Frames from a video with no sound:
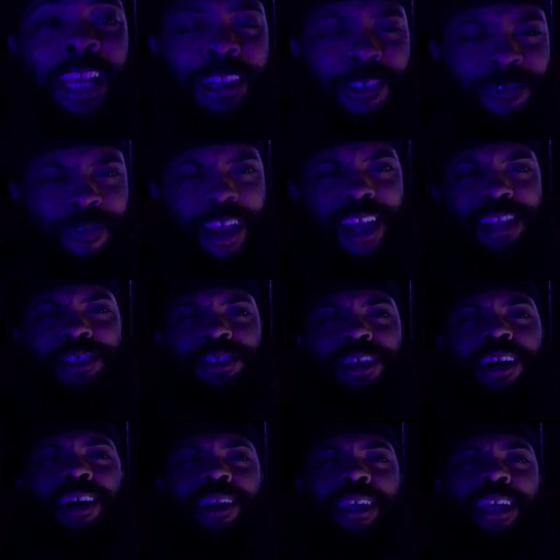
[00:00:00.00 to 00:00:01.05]
The fact that y'all
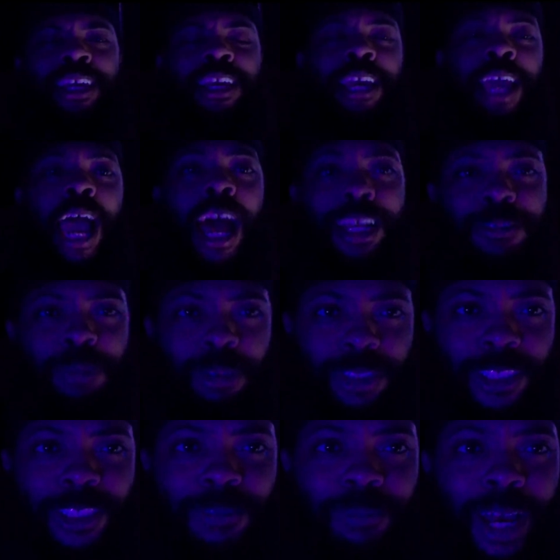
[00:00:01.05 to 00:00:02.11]
are here, I'm supposed
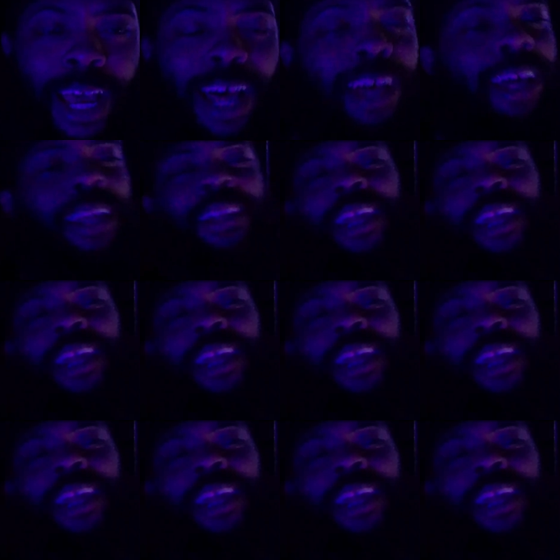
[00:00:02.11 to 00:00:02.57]
to smile?